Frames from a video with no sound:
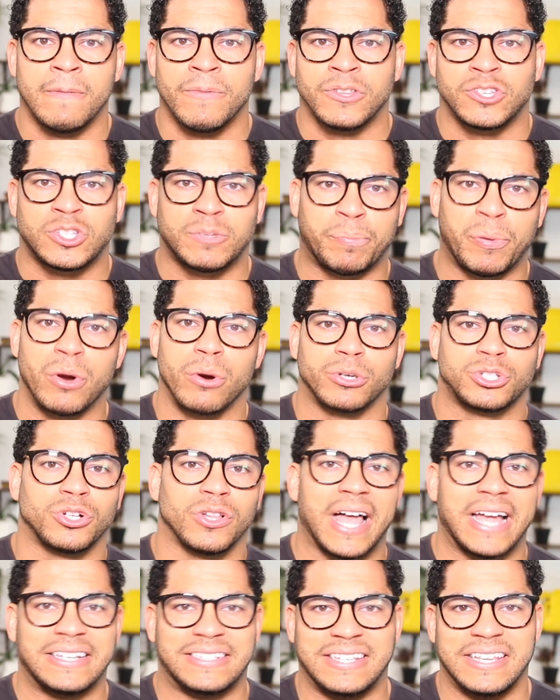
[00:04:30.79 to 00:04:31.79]

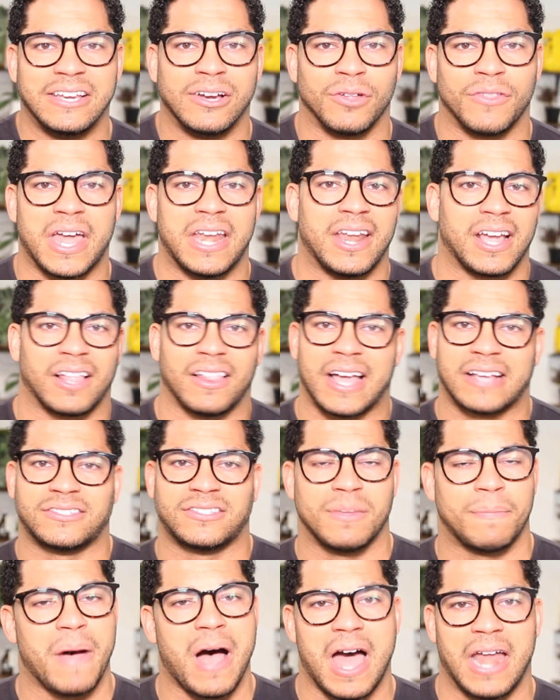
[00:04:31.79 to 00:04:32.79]
spiritual ideal that neglects
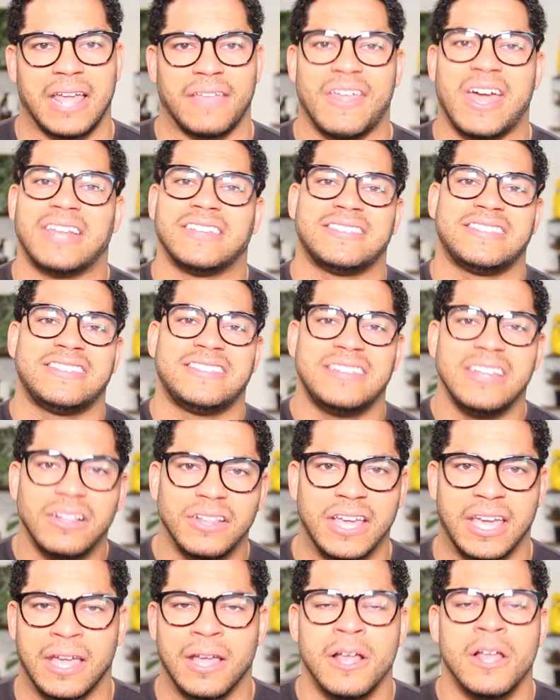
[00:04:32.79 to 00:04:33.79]
the body. That is
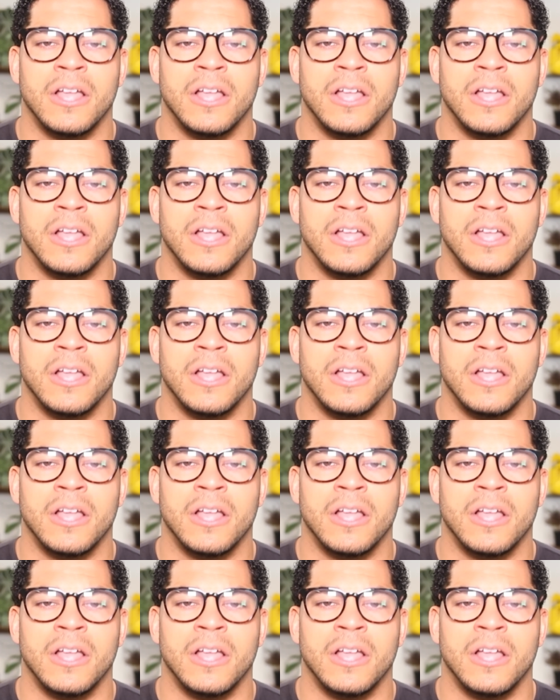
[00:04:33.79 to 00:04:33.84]
silly.